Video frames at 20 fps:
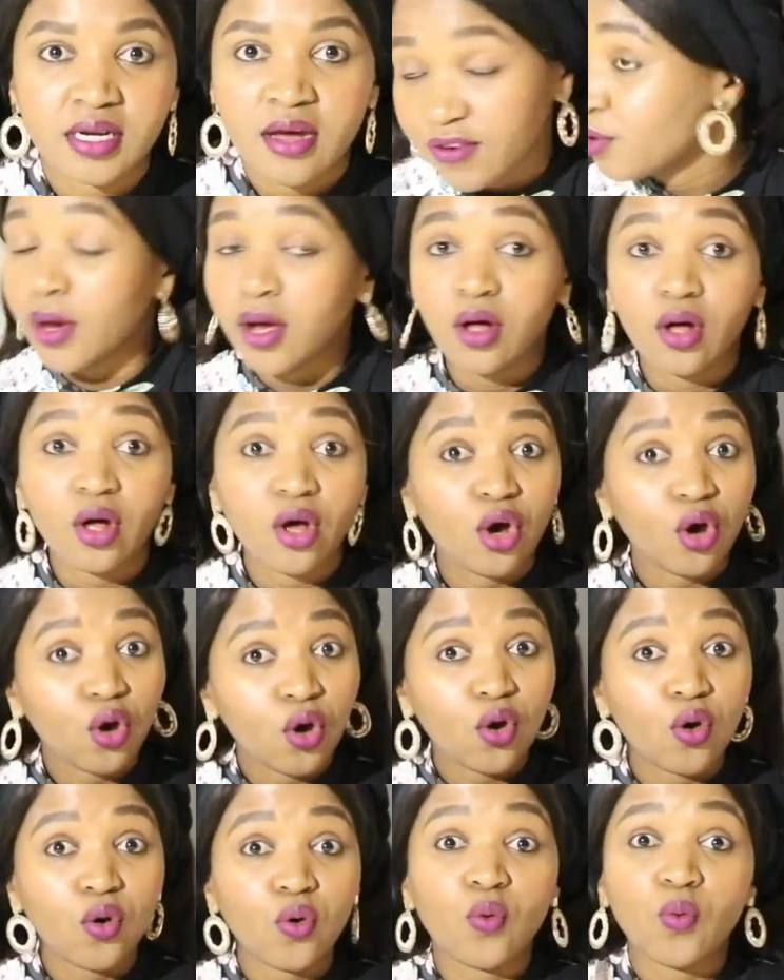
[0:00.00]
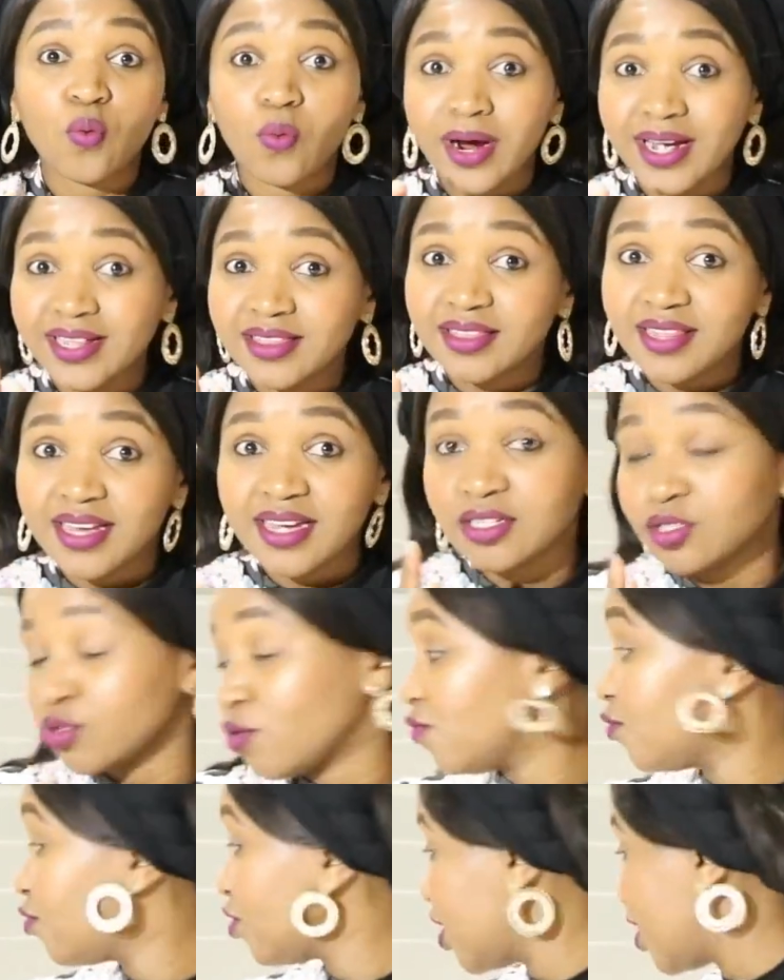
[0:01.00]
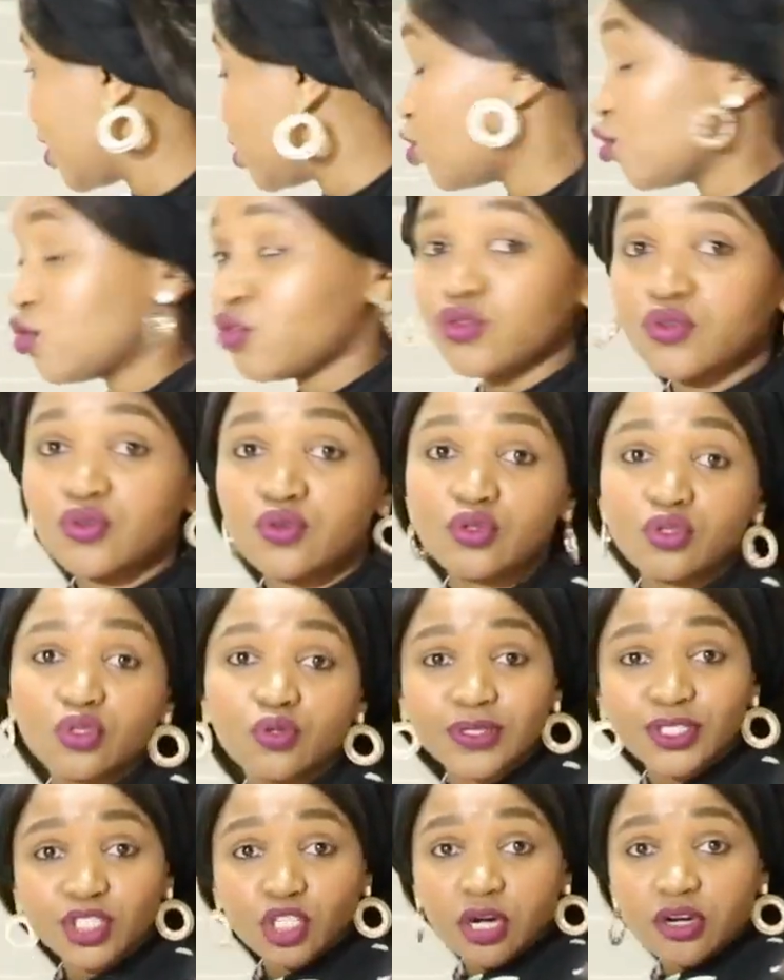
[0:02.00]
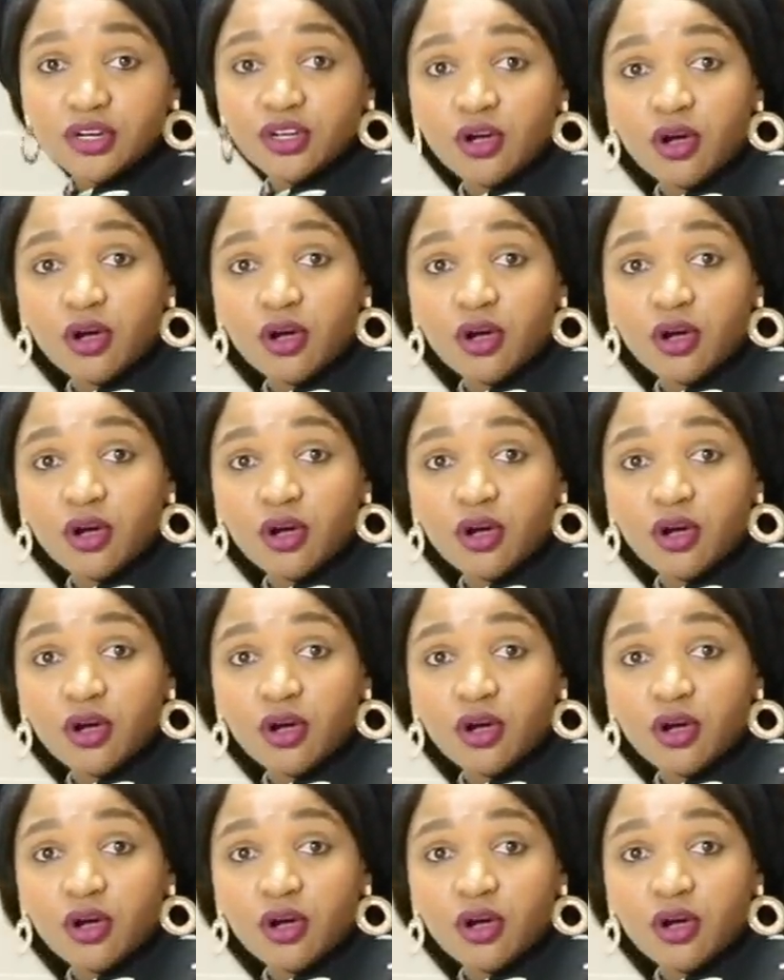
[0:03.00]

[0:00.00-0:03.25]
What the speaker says: Well, oh, one thing, don't forget to switch on